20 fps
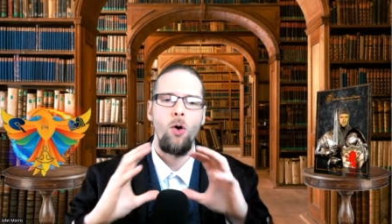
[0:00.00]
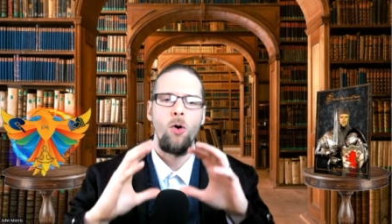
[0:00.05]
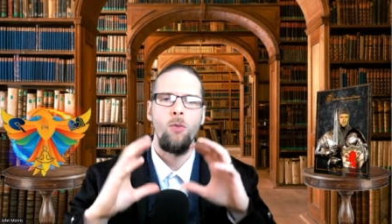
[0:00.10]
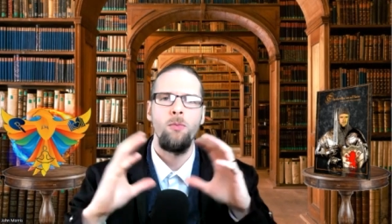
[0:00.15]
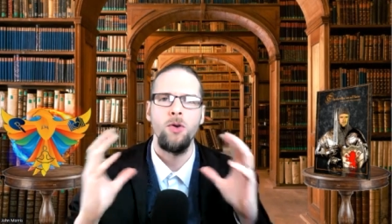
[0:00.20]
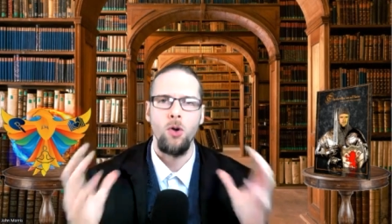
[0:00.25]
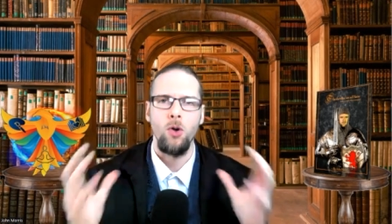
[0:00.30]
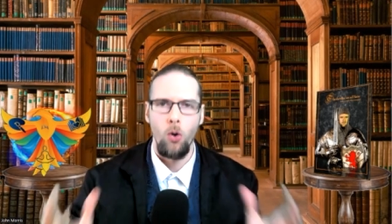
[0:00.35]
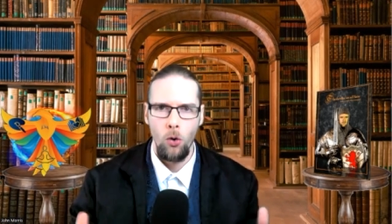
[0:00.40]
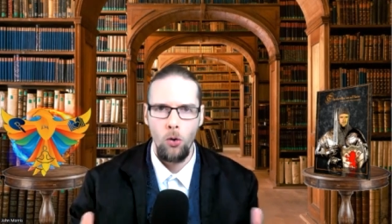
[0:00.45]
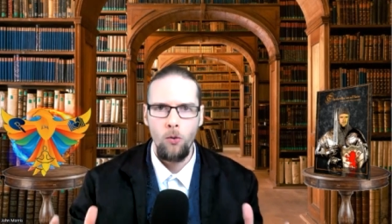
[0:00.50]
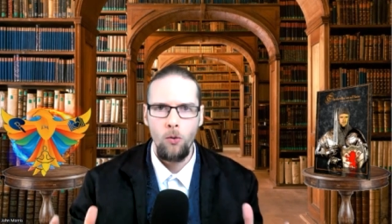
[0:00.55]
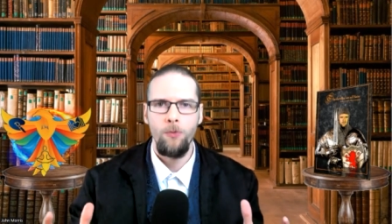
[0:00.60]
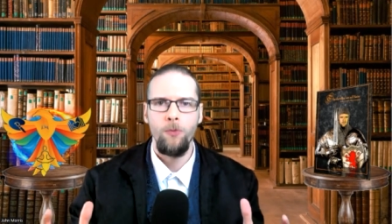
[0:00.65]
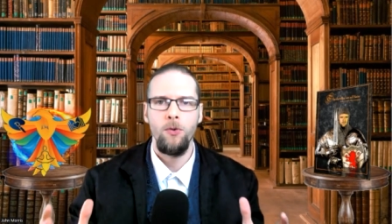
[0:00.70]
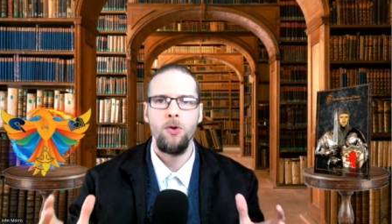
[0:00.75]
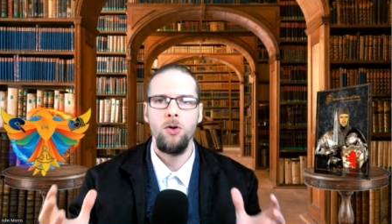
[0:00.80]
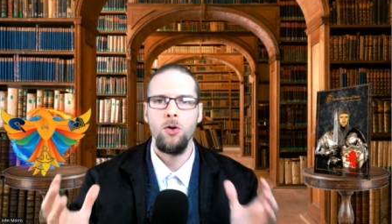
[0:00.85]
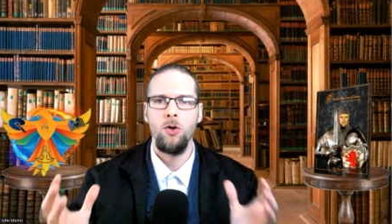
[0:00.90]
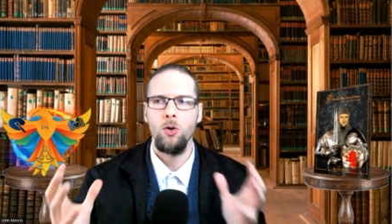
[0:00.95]
of an
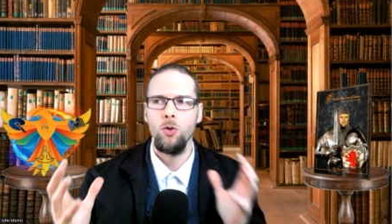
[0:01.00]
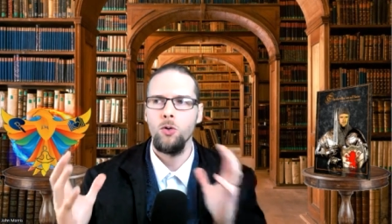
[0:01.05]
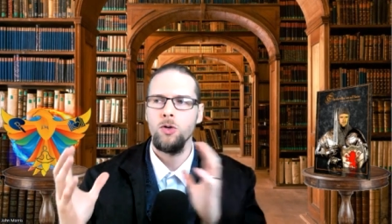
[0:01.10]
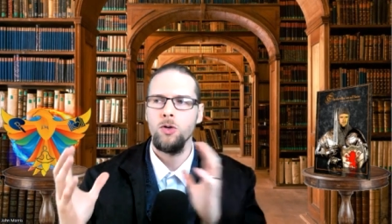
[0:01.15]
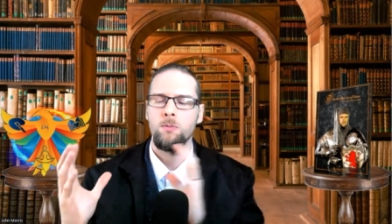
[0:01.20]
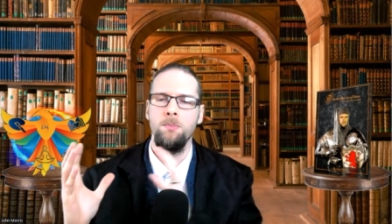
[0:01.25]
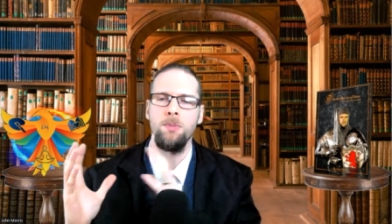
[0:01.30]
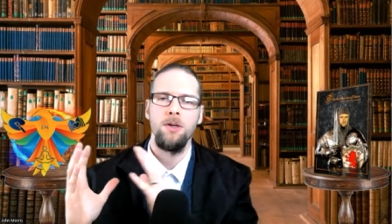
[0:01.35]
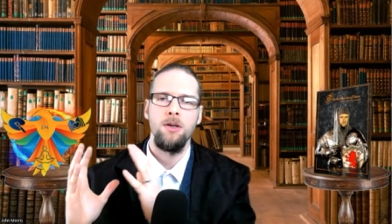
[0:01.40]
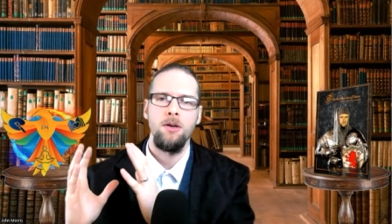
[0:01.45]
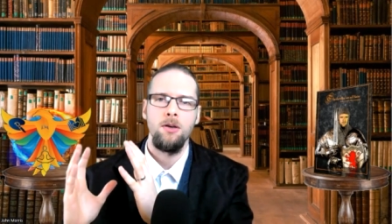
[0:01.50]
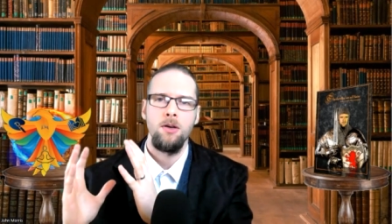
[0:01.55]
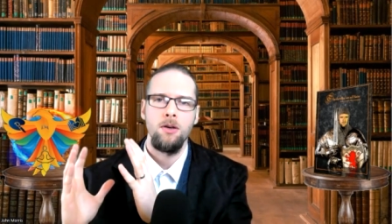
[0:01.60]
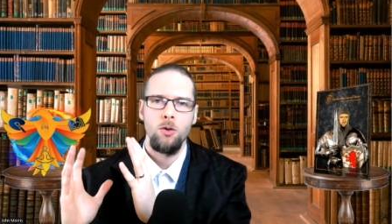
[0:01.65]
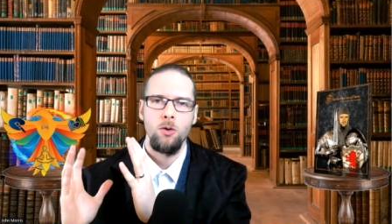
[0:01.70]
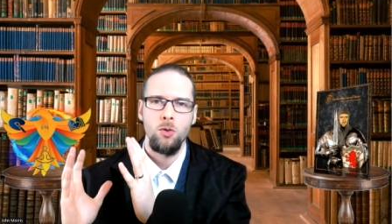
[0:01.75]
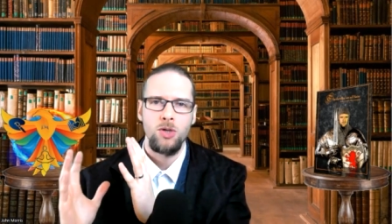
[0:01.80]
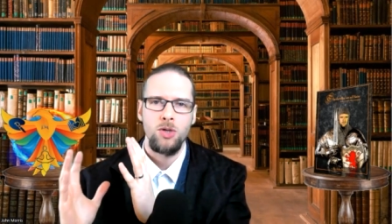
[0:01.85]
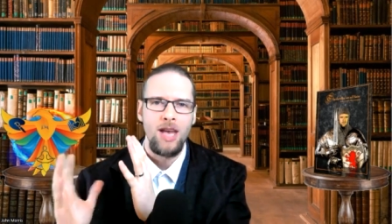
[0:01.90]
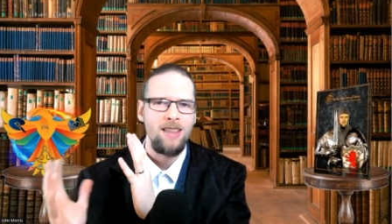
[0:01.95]
orphan who has been
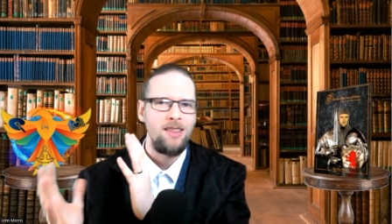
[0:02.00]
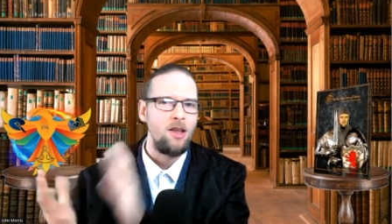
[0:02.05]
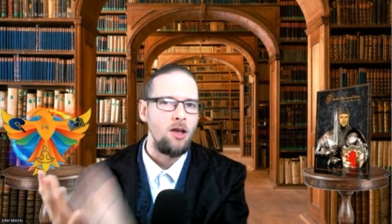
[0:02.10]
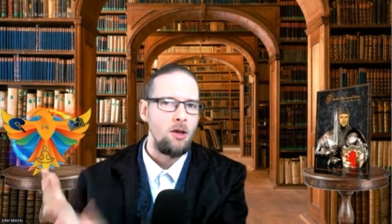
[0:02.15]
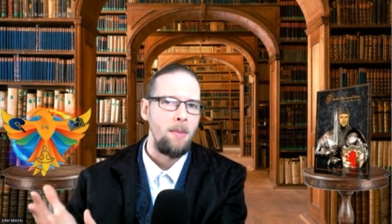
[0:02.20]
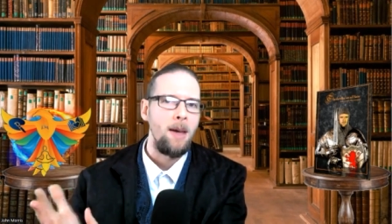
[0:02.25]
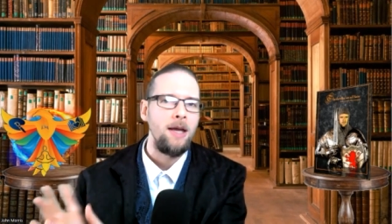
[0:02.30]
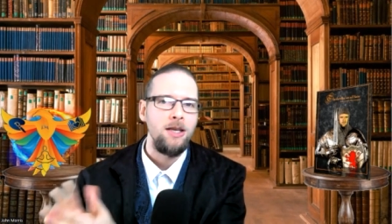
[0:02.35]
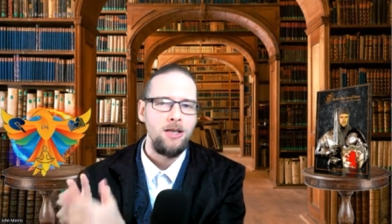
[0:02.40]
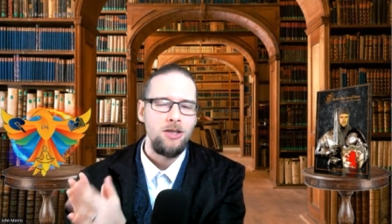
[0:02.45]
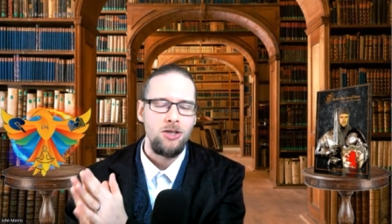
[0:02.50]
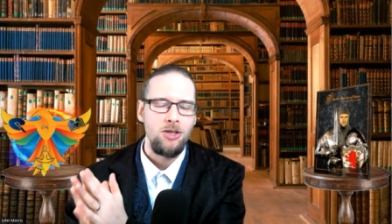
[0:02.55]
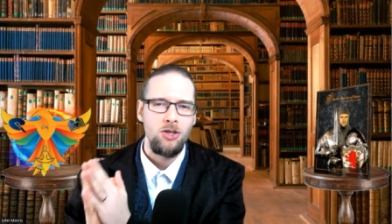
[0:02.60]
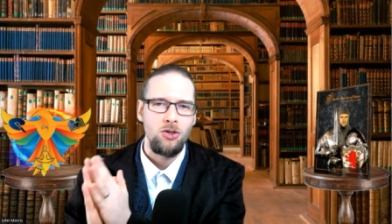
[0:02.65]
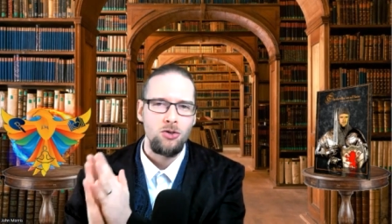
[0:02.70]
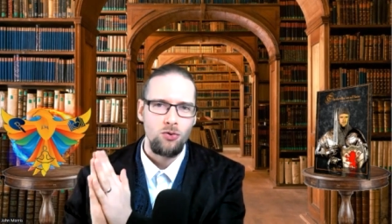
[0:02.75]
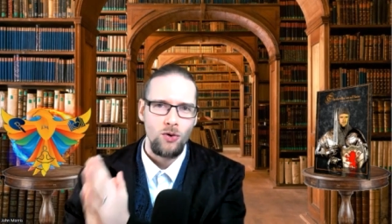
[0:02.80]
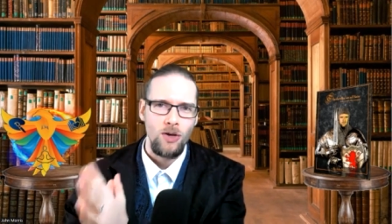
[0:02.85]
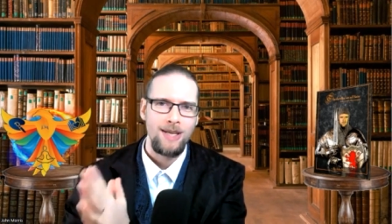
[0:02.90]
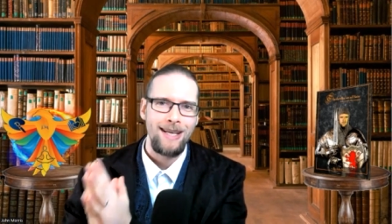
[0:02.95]
who's had the humanity
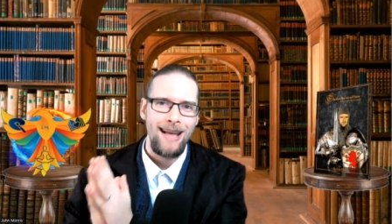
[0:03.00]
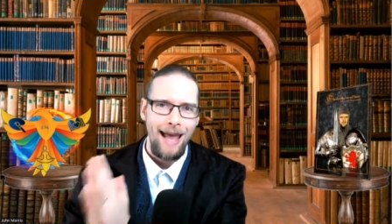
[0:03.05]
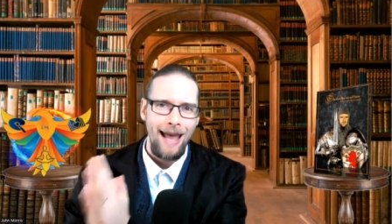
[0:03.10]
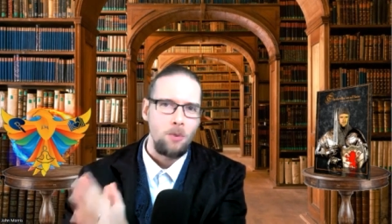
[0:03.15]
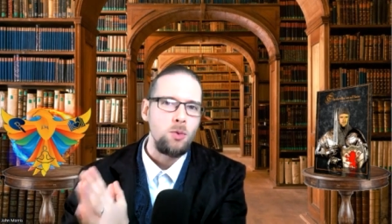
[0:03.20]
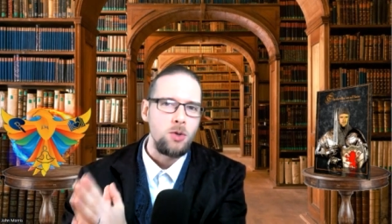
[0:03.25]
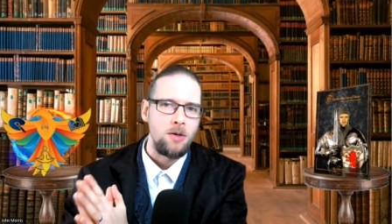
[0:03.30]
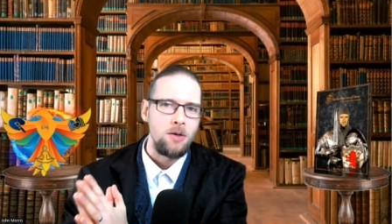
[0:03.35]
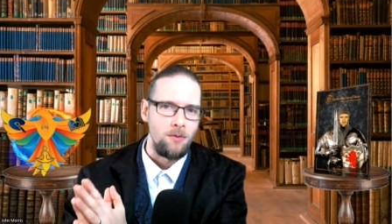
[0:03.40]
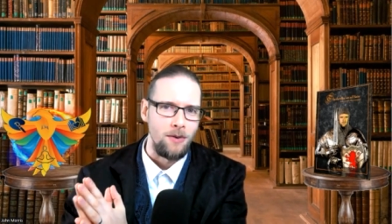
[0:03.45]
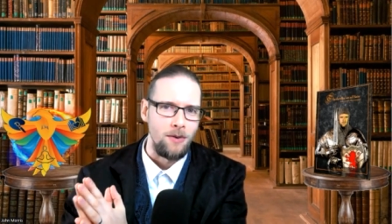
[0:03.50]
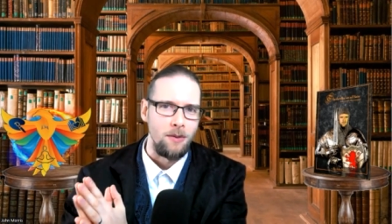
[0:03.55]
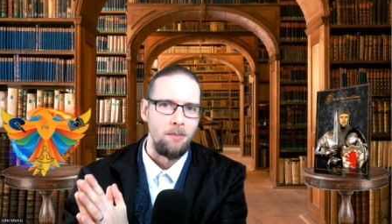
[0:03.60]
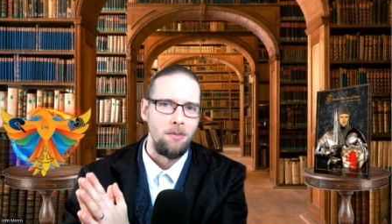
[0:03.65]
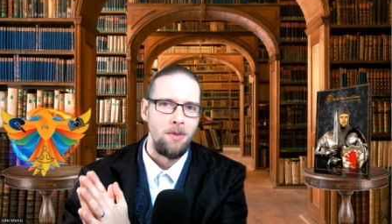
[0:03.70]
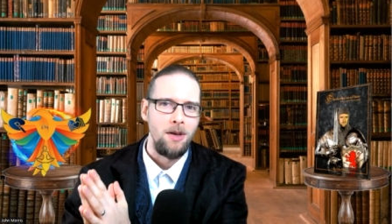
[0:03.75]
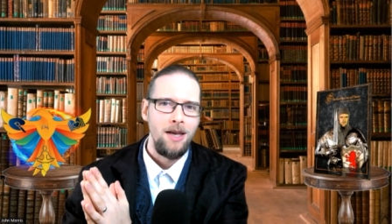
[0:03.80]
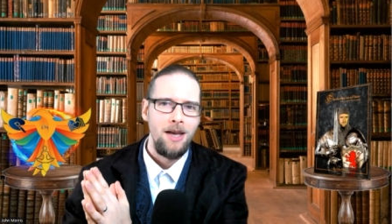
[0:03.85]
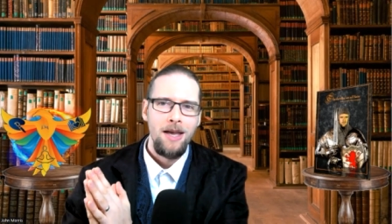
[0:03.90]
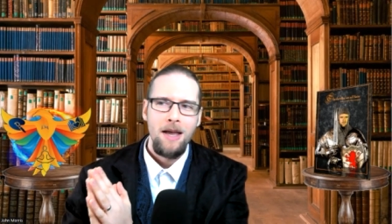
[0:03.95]
trained out of
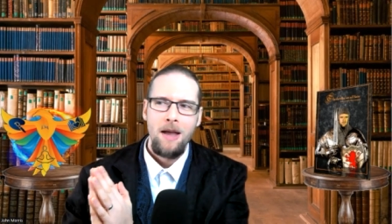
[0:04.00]
him